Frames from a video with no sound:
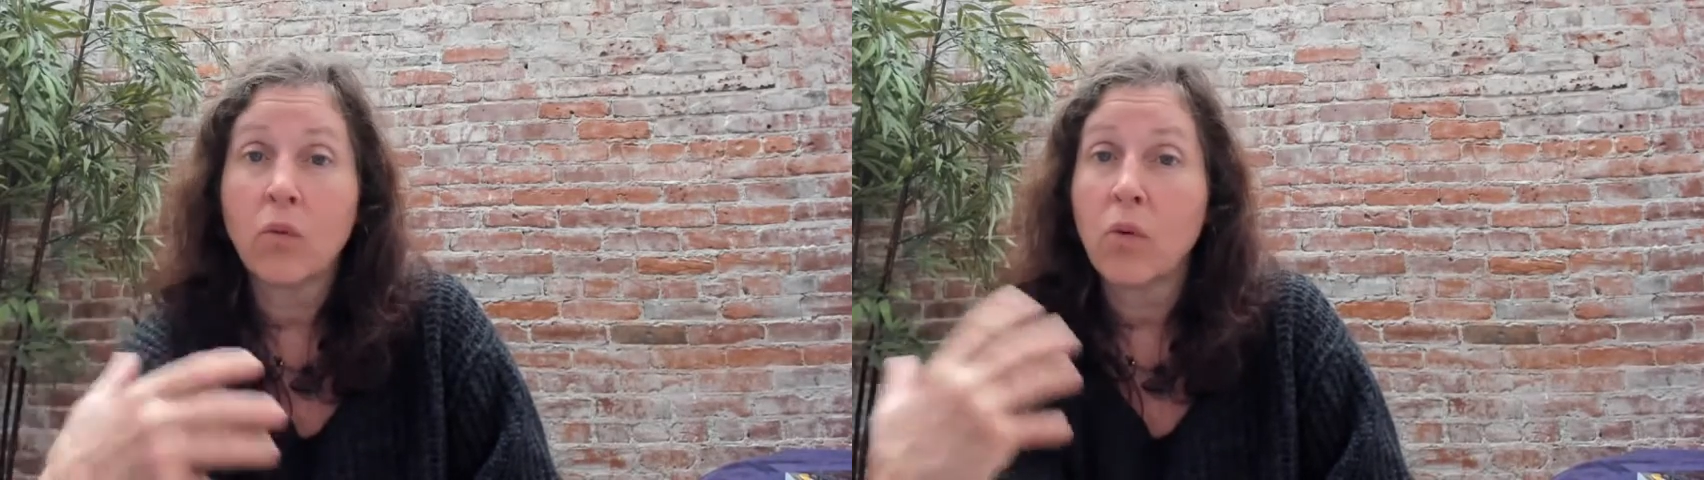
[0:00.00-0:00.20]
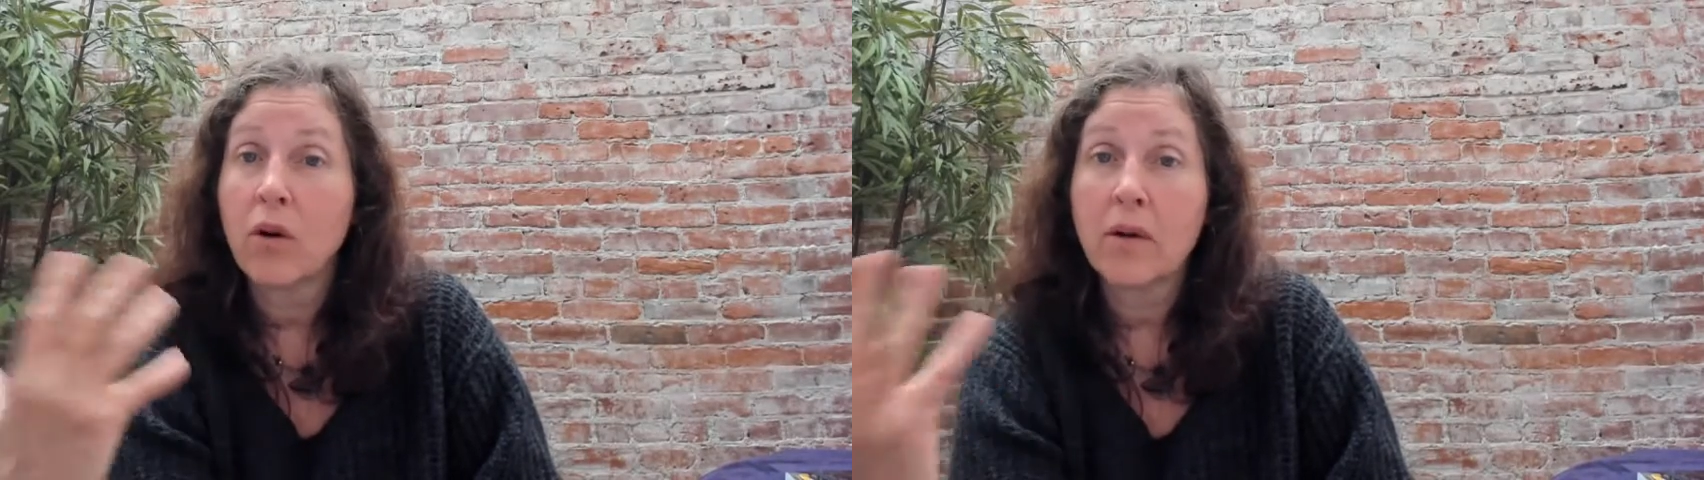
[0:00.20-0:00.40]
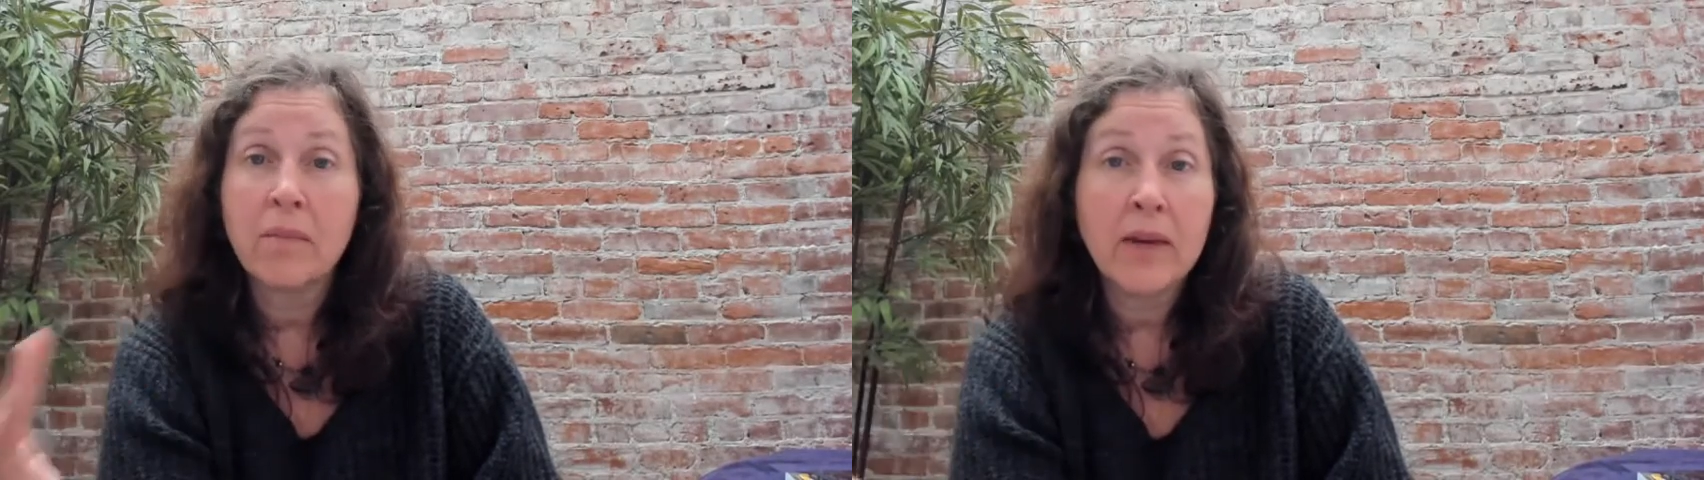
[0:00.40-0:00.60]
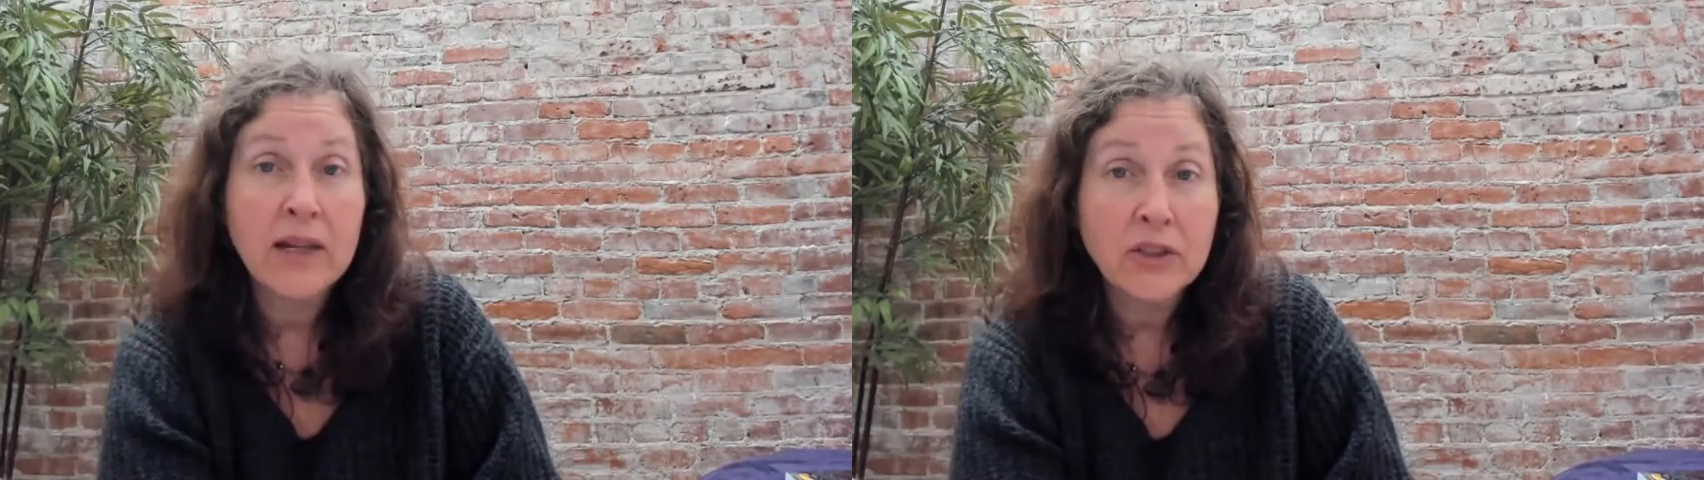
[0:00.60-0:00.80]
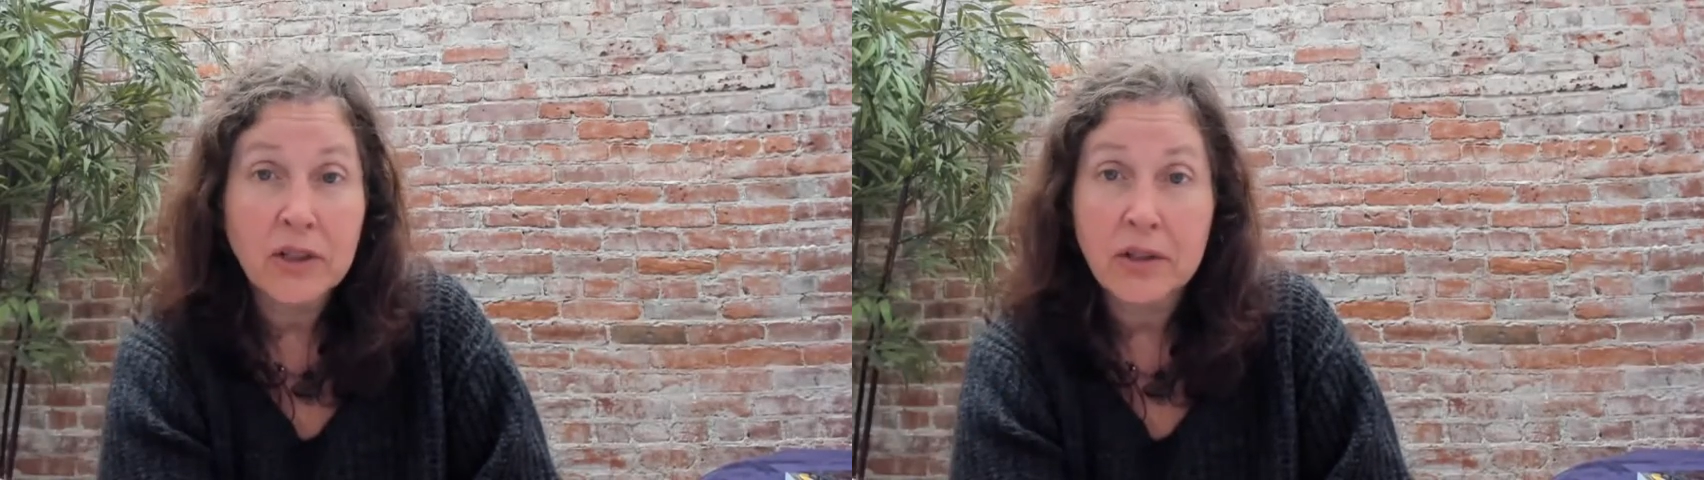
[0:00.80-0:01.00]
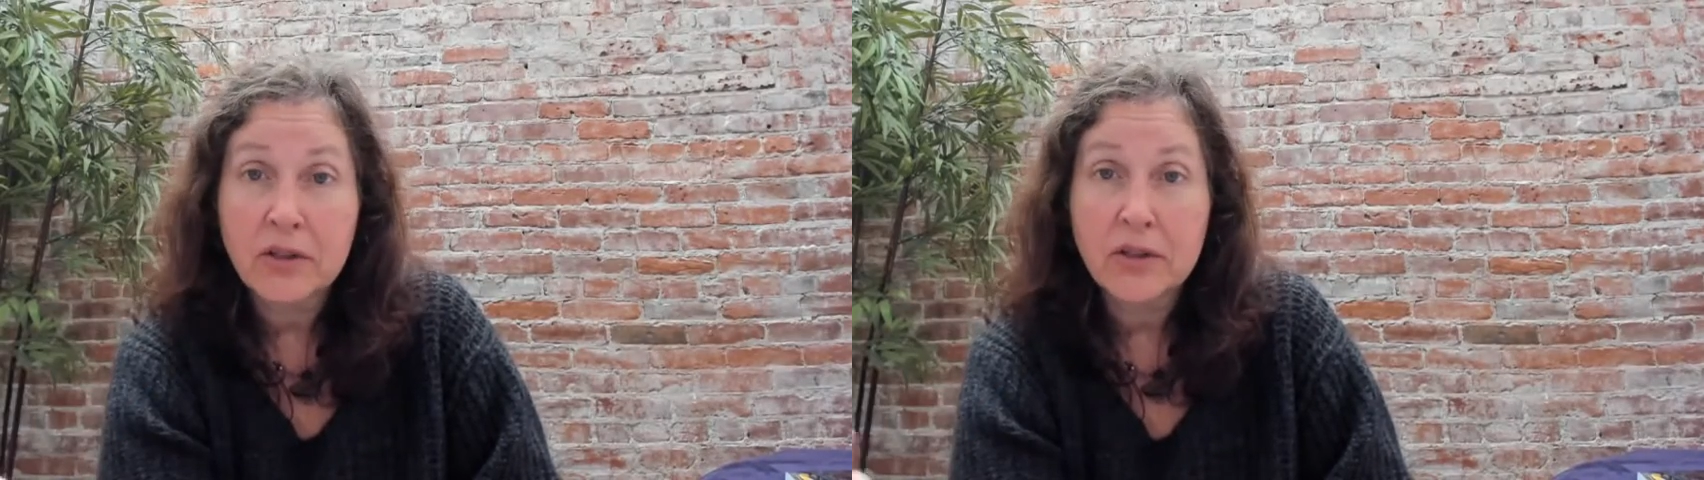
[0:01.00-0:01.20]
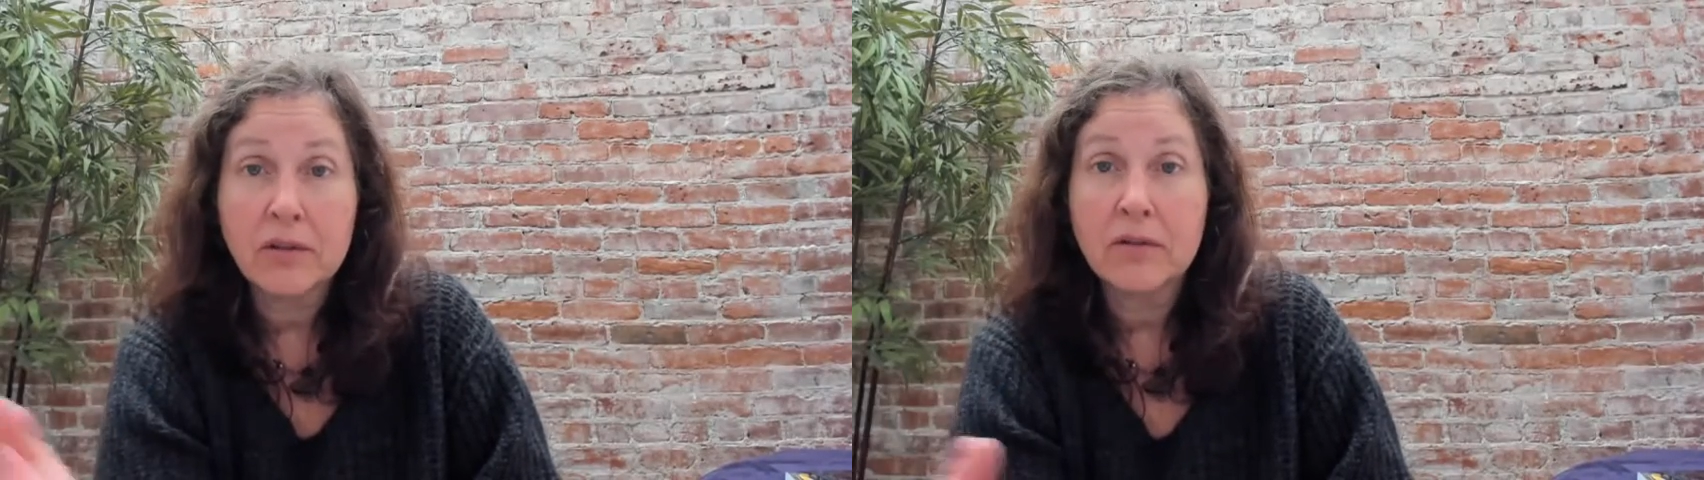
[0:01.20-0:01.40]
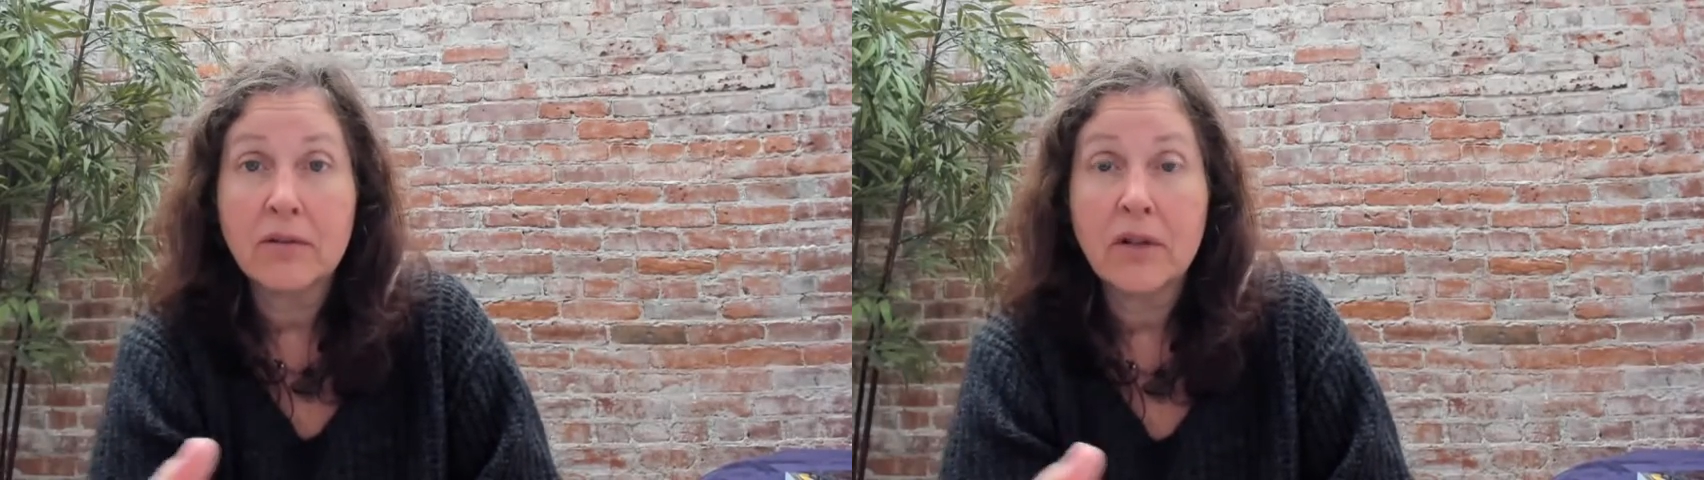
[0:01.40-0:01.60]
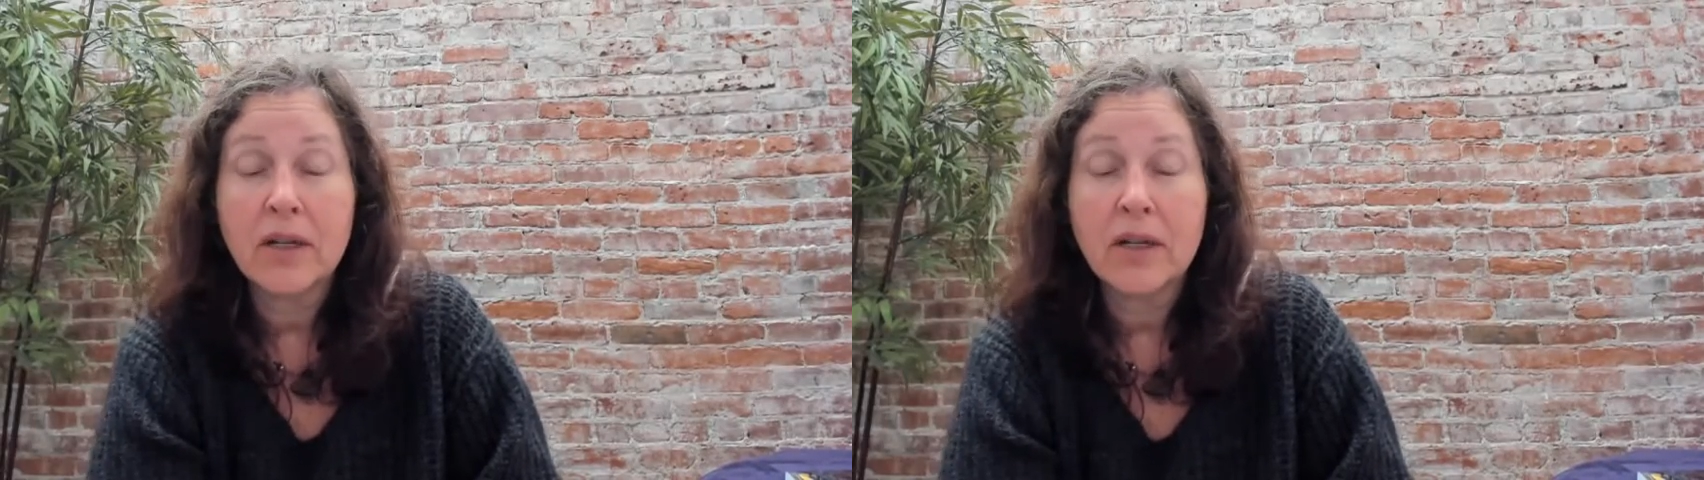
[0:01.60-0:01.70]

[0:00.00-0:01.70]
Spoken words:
work magic to